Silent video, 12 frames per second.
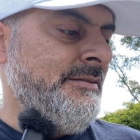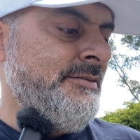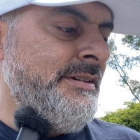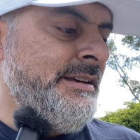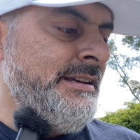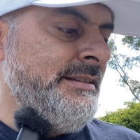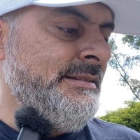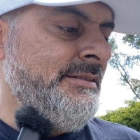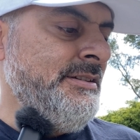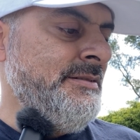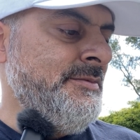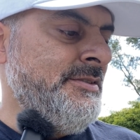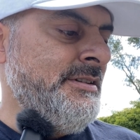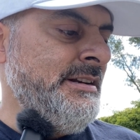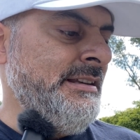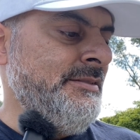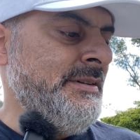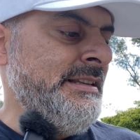So I can tell you more or
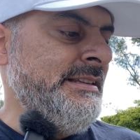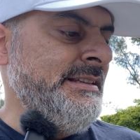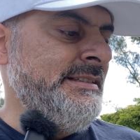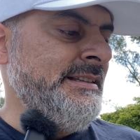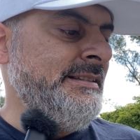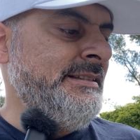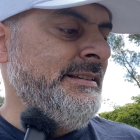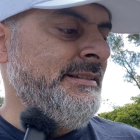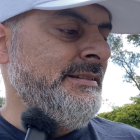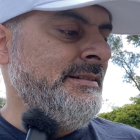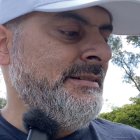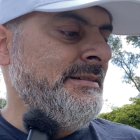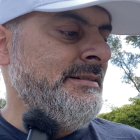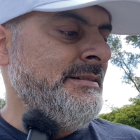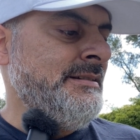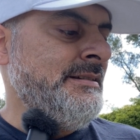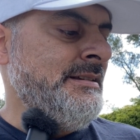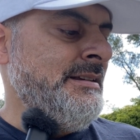less what the distance is.
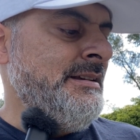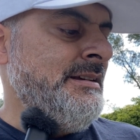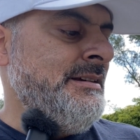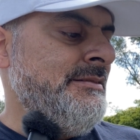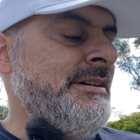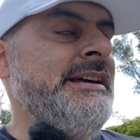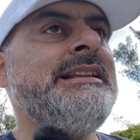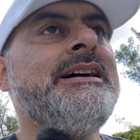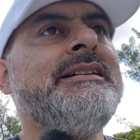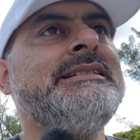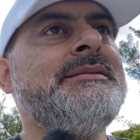Right now it's